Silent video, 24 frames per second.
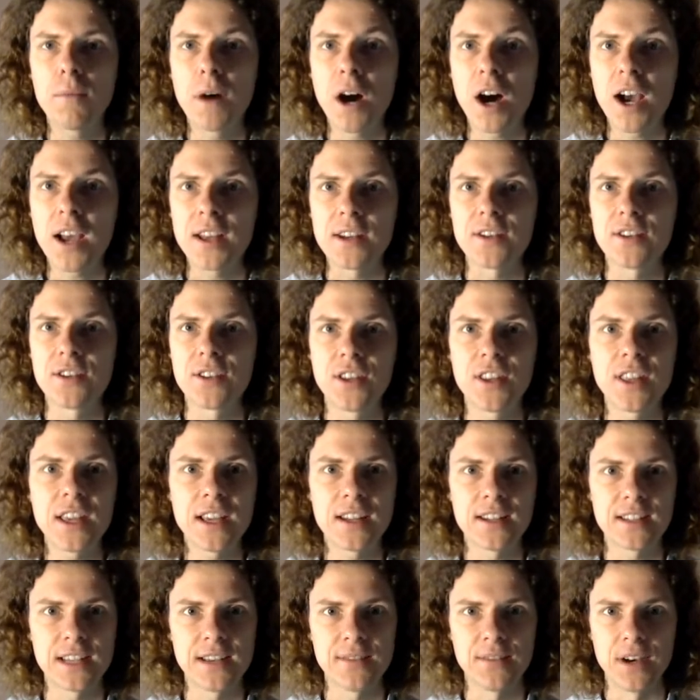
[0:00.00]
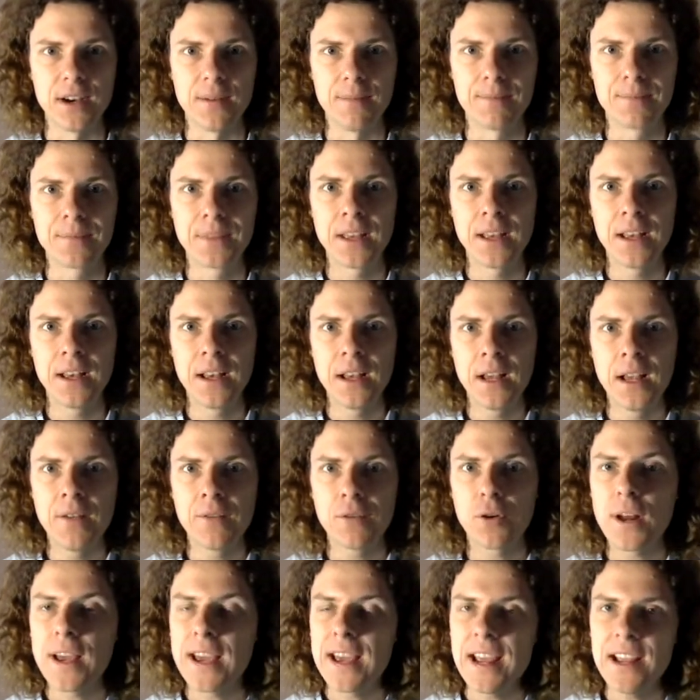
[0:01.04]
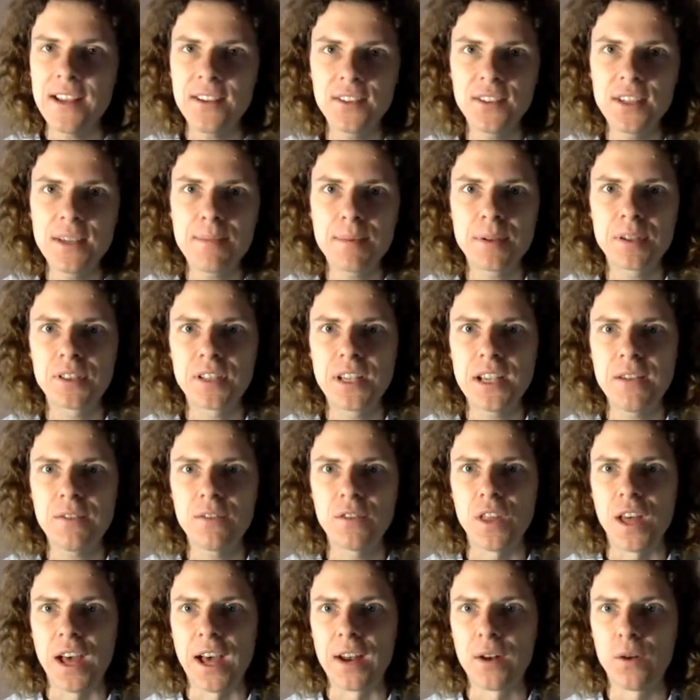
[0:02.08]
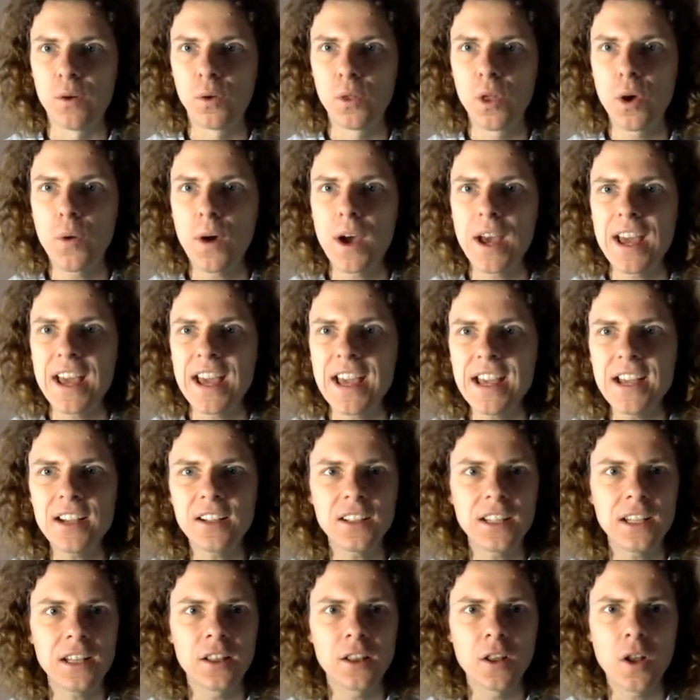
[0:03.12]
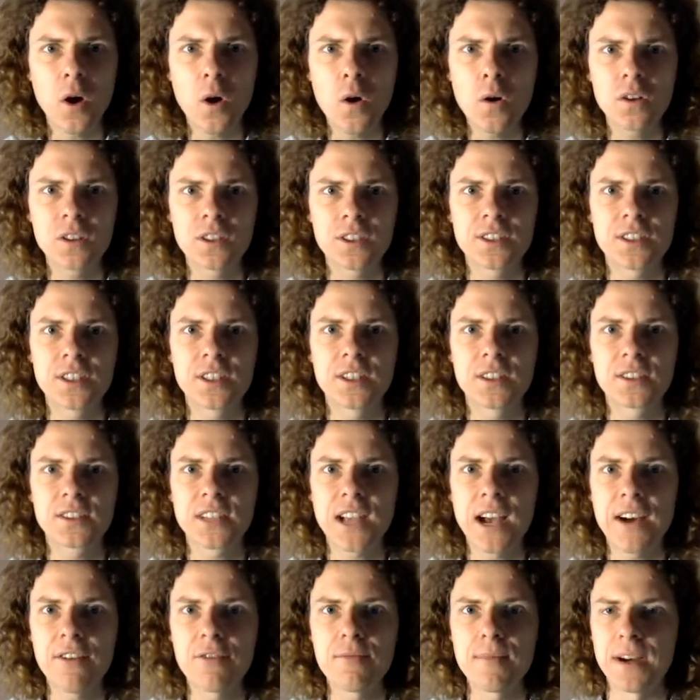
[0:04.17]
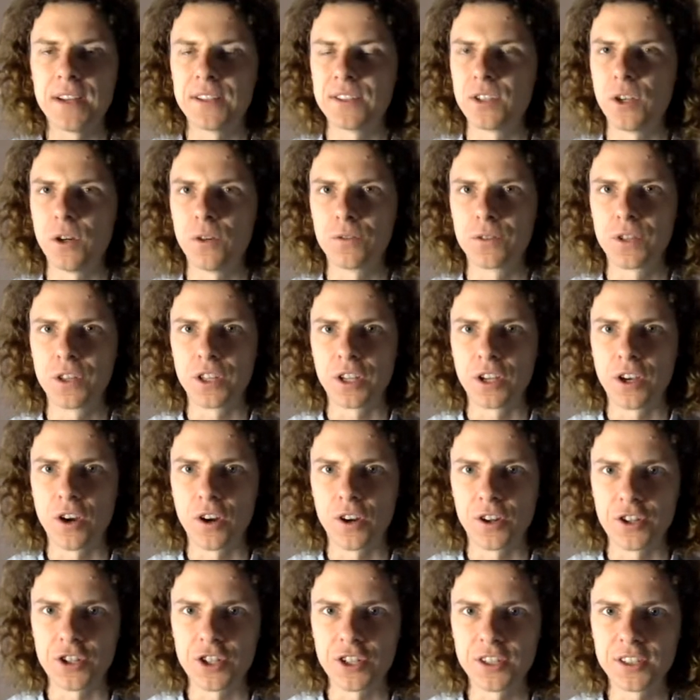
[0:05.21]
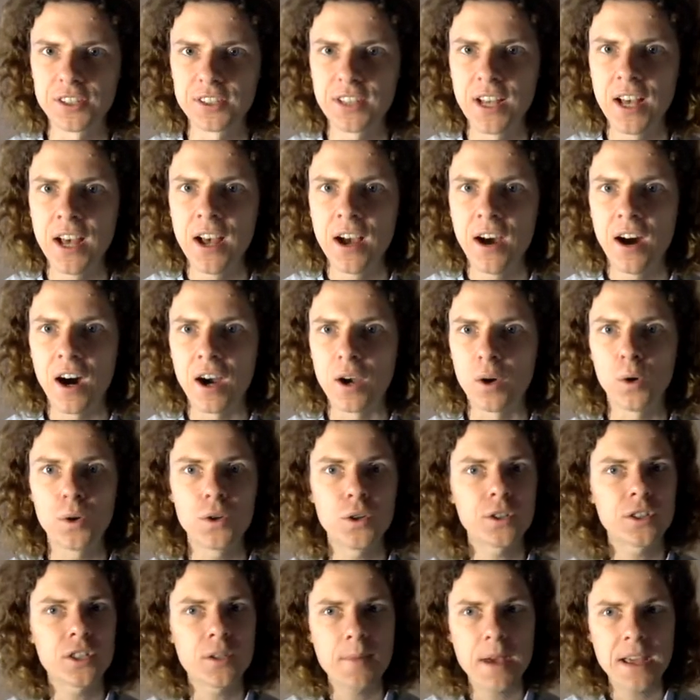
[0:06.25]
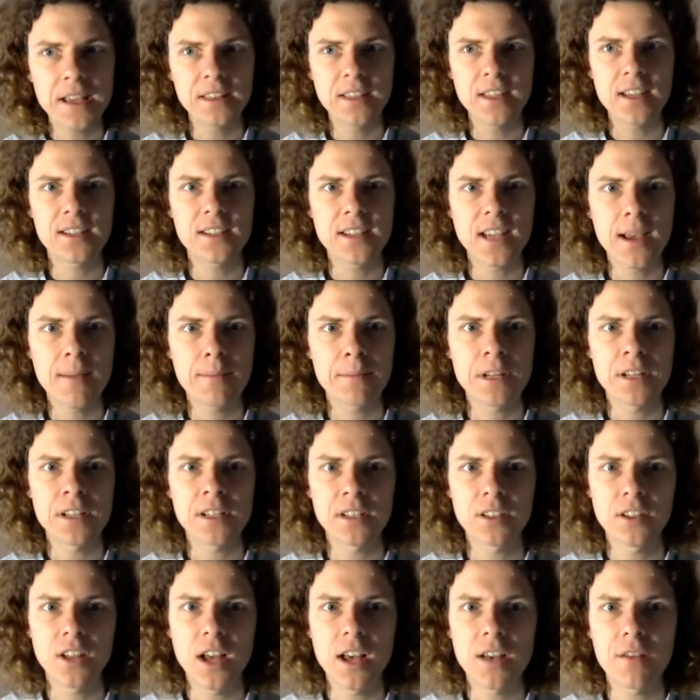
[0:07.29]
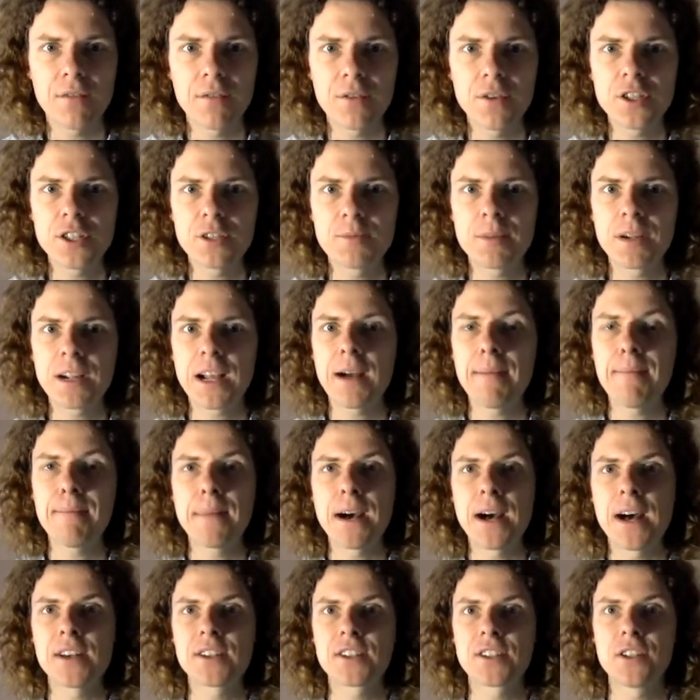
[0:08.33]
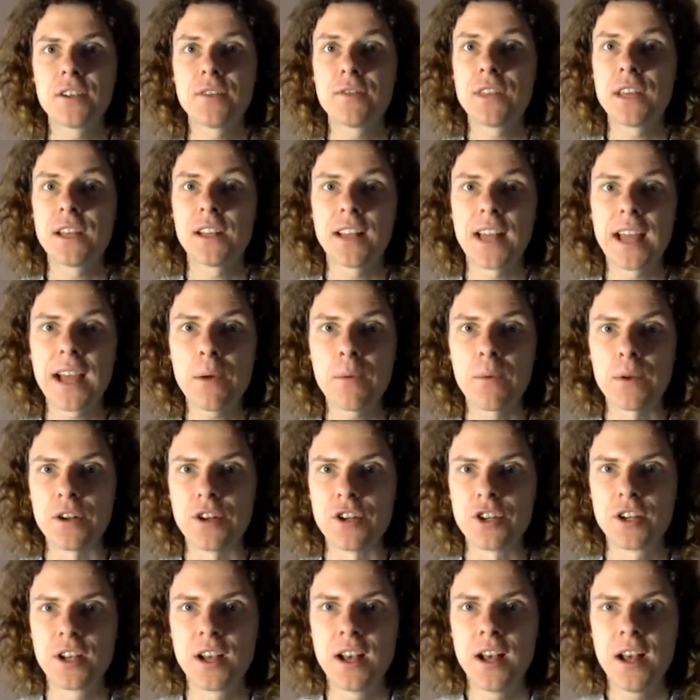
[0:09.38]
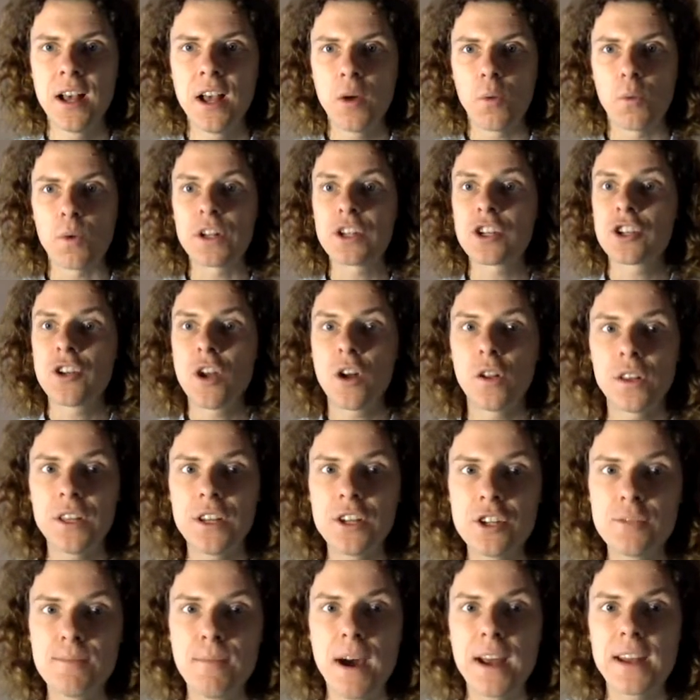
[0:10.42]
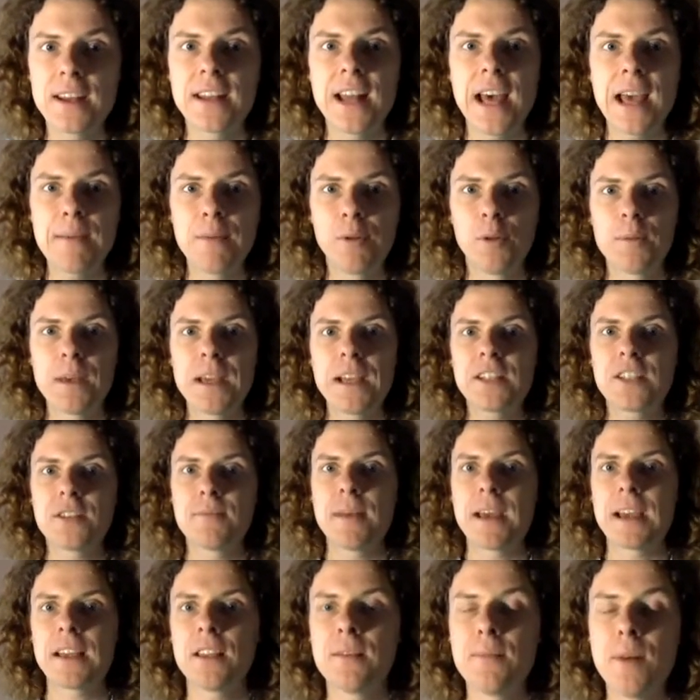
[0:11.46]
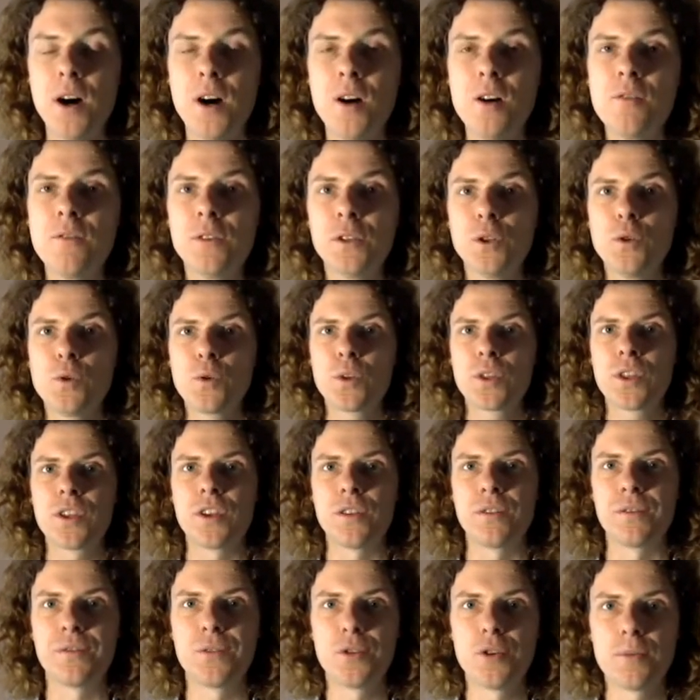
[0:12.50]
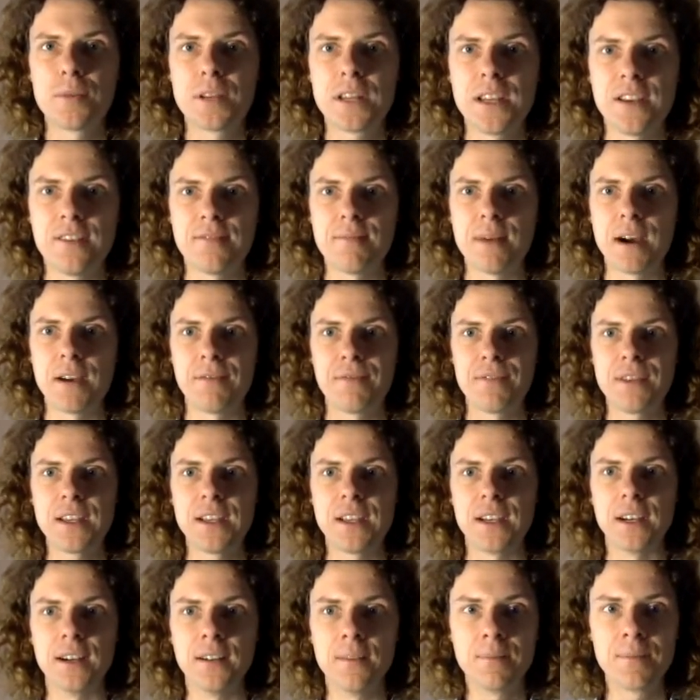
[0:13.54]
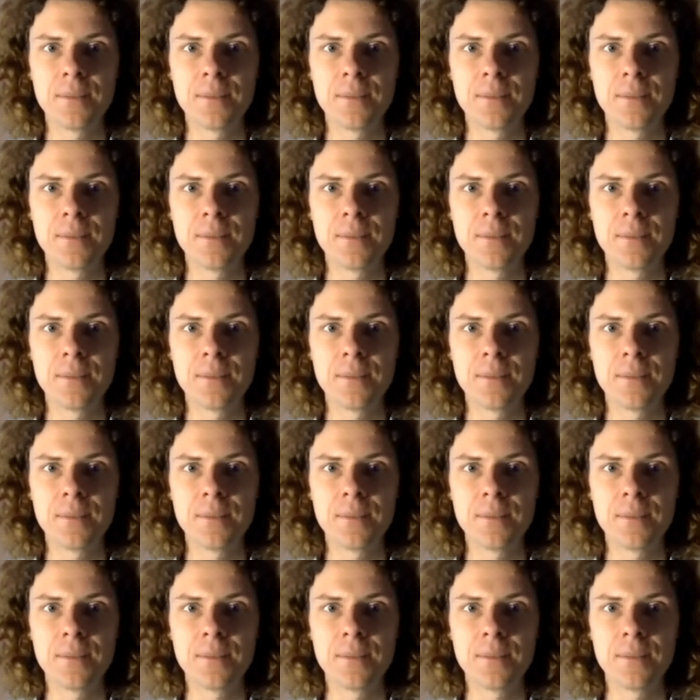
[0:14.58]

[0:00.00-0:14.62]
mind to the endeavour. For I easily perceived that, although I eagerly longed to discover myself to the cottagers, I ought not to make the attempt until I had first become master of their language, which knowledge might enable me to make them overlook the deformity of my figure.